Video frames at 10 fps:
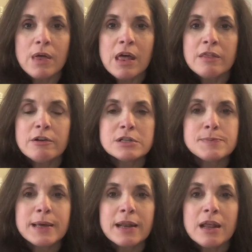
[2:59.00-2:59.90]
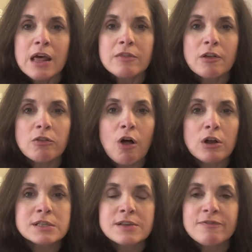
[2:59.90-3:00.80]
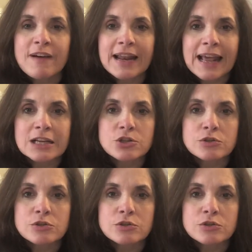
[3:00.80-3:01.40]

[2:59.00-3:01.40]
There's been the loss of financial